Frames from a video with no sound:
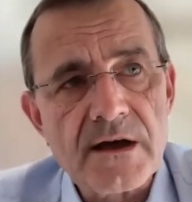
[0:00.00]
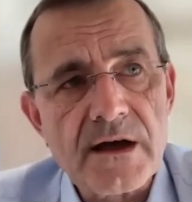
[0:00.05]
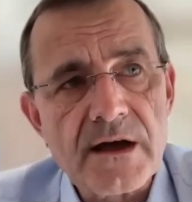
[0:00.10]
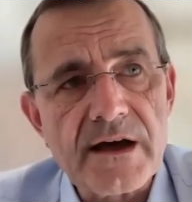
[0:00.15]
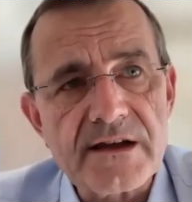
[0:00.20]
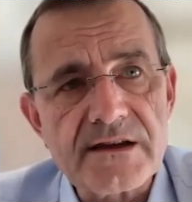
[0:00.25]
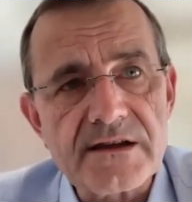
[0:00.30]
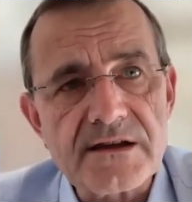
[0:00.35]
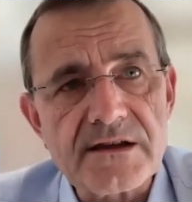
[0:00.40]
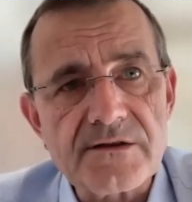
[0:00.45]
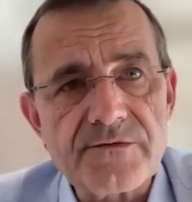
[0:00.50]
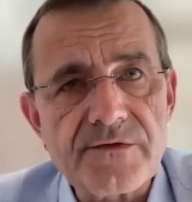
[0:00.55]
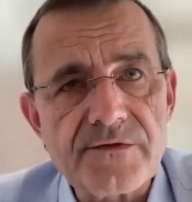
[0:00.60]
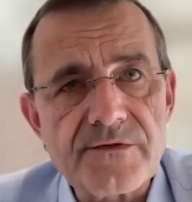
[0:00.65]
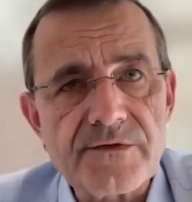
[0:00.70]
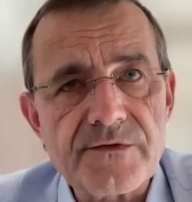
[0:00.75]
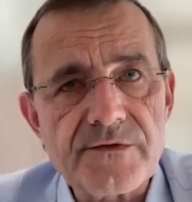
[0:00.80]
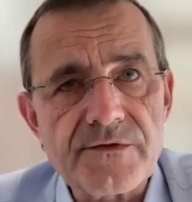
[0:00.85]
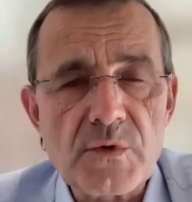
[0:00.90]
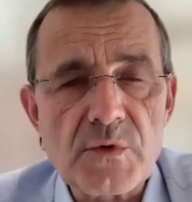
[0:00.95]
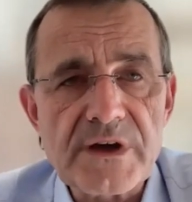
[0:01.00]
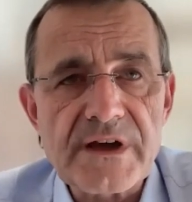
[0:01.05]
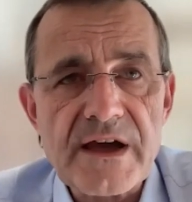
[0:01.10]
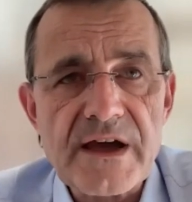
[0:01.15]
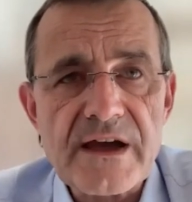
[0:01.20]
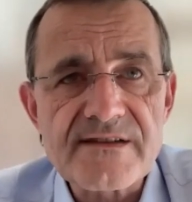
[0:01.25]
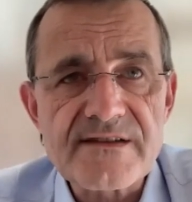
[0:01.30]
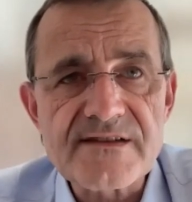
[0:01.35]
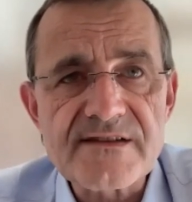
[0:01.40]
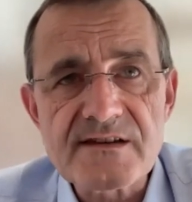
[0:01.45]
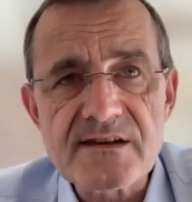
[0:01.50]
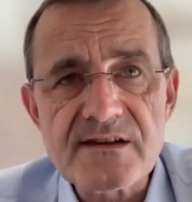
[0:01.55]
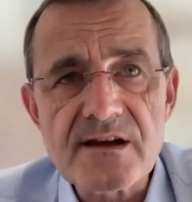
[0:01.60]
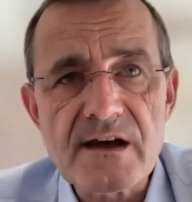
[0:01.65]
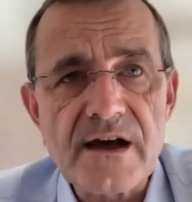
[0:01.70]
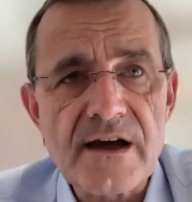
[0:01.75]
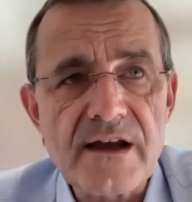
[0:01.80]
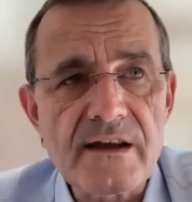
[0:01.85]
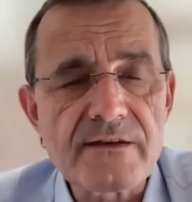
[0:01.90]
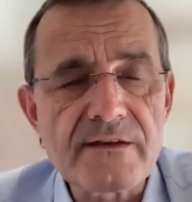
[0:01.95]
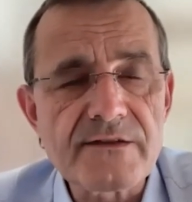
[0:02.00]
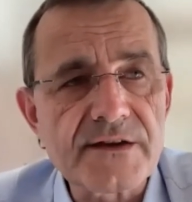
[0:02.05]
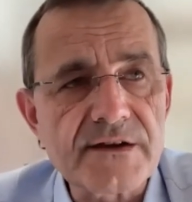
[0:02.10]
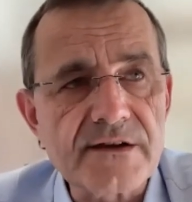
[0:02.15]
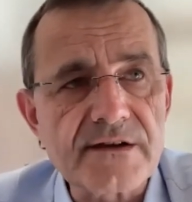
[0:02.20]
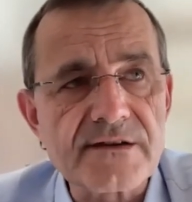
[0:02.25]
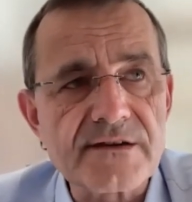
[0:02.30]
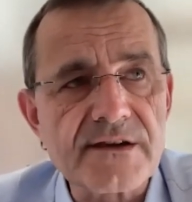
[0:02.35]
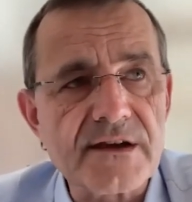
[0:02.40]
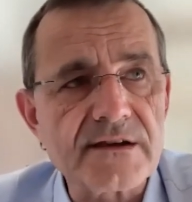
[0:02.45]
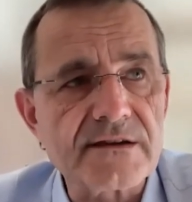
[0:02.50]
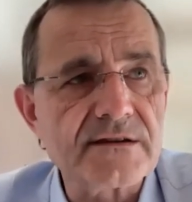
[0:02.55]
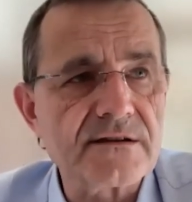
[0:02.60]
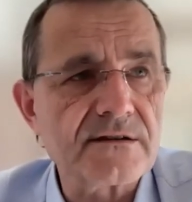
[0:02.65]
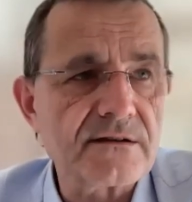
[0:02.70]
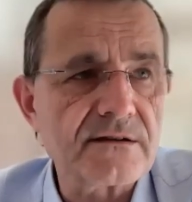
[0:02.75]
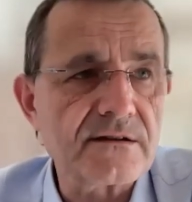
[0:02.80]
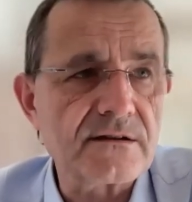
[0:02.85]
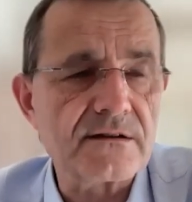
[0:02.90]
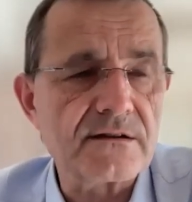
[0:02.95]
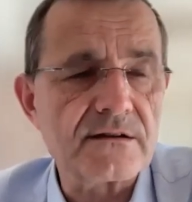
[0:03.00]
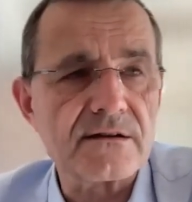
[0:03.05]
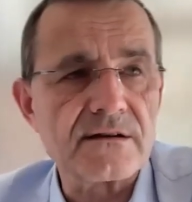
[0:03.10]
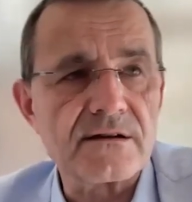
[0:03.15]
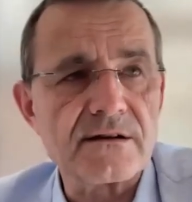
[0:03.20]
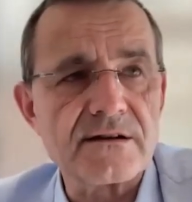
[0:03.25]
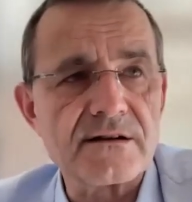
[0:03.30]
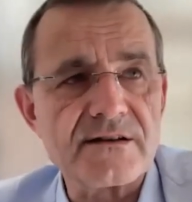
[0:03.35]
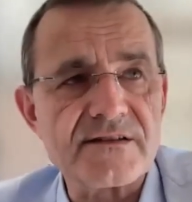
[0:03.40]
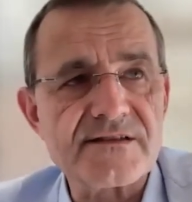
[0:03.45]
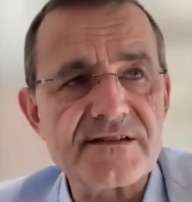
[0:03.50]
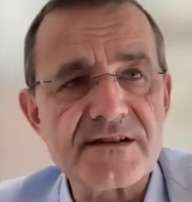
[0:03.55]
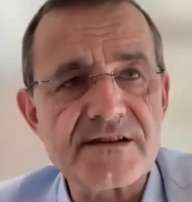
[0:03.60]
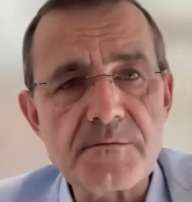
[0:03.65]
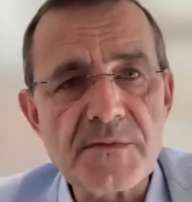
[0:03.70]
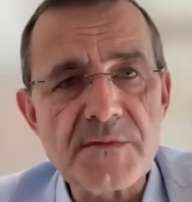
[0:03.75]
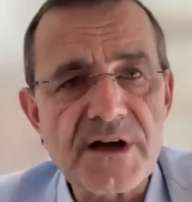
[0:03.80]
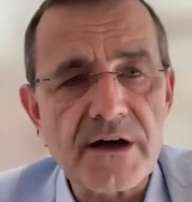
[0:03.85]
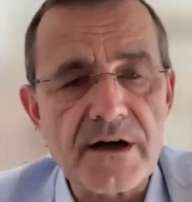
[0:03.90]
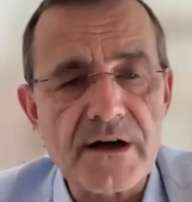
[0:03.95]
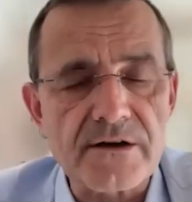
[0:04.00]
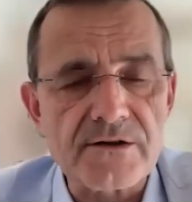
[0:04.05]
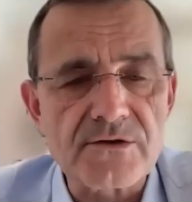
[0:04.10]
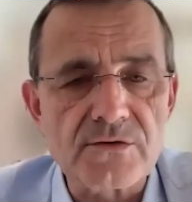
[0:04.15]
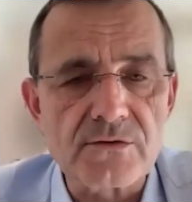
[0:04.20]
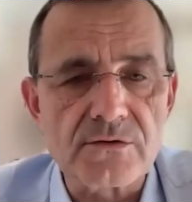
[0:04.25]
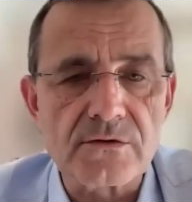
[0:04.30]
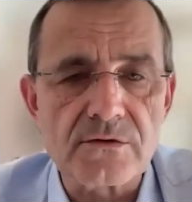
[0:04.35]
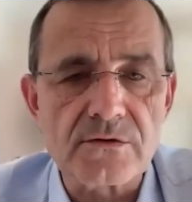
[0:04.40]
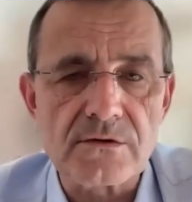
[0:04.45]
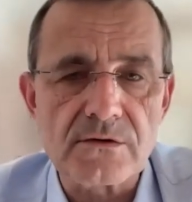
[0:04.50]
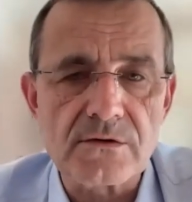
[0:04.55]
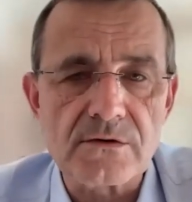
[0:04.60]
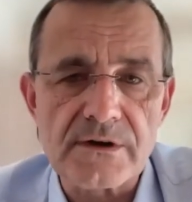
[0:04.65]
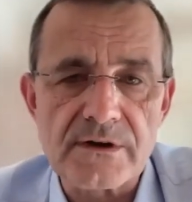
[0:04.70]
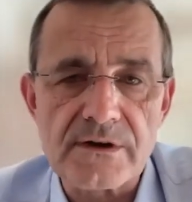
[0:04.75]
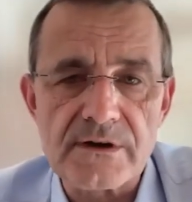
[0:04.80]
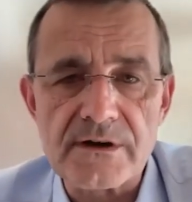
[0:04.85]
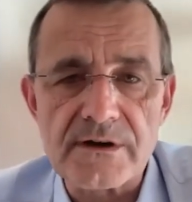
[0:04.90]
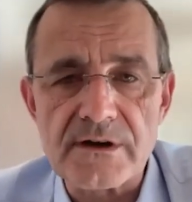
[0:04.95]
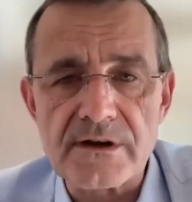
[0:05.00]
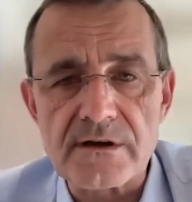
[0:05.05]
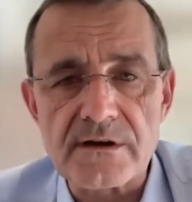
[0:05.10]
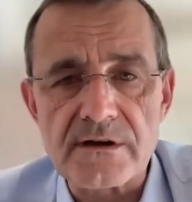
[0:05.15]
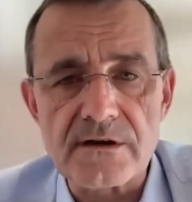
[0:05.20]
And if we can see anything that is similar to